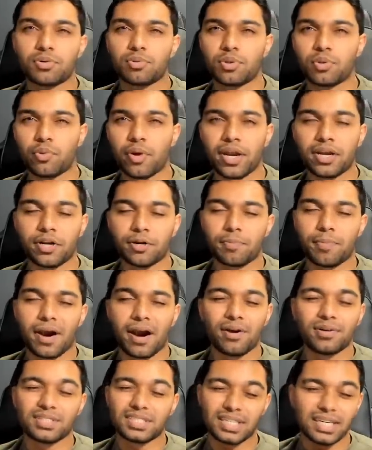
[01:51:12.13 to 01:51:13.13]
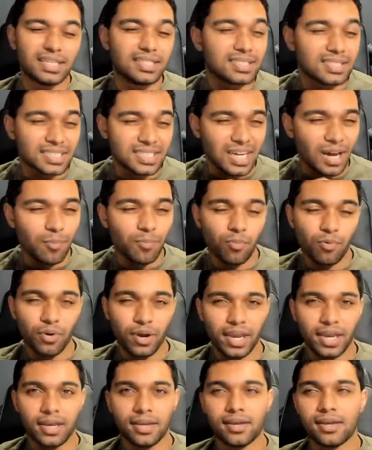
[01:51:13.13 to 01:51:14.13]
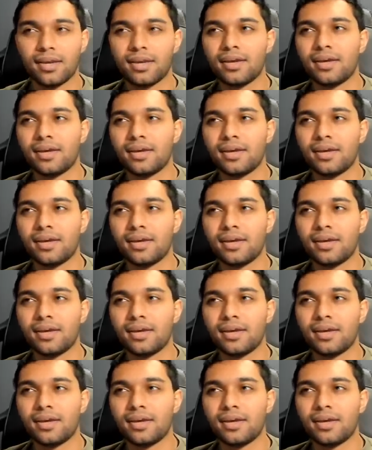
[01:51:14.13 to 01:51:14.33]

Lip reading: with the Red-Haired Pirates in some way,